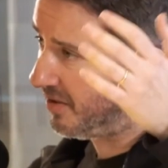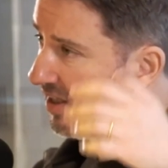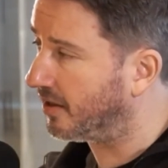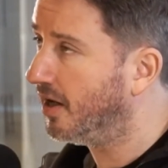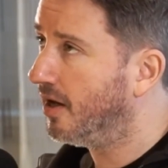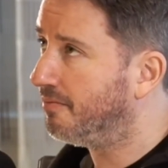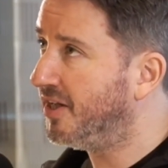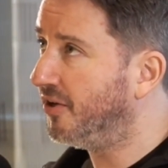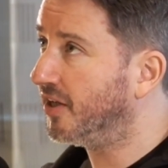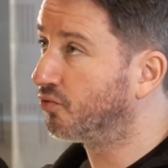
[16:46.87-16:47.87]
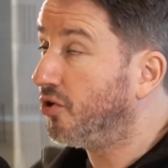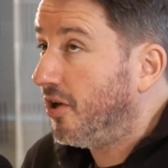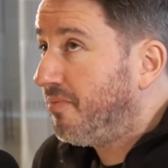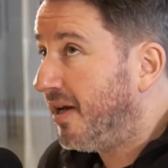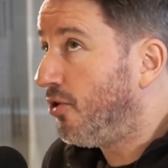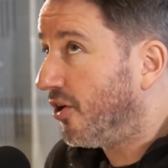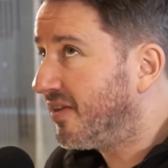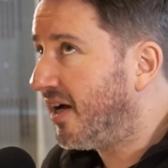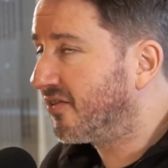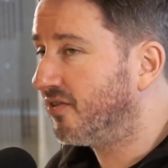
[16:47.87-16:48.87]
meaning billionaires wouldn't pay more
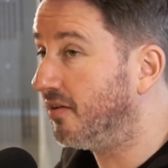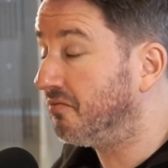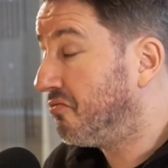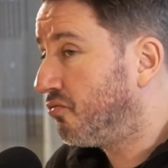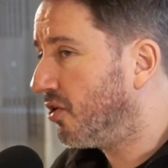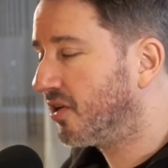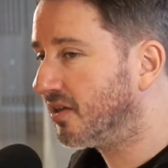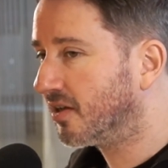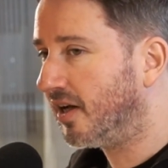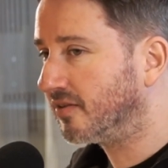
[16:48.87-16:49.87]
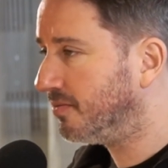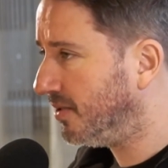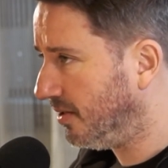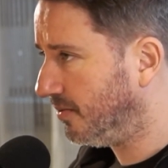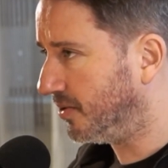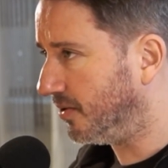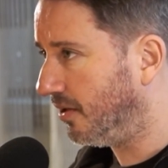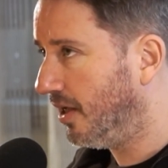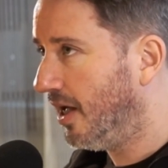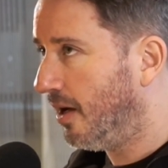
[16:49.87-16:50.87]
tax than working class
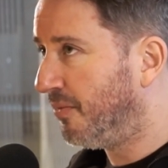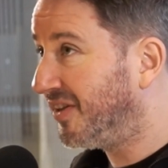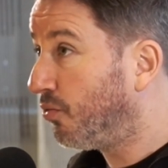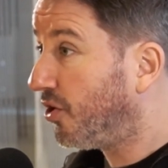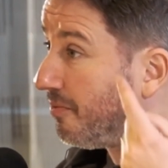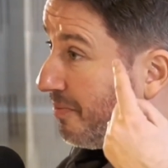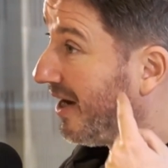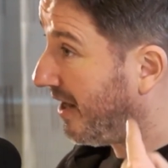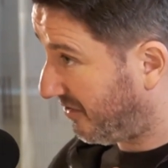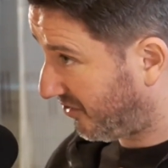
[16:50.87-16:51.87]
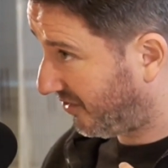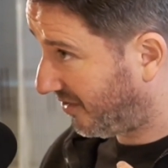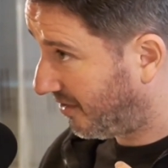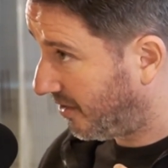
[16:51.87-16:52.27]
people, but they wouldn't pay less,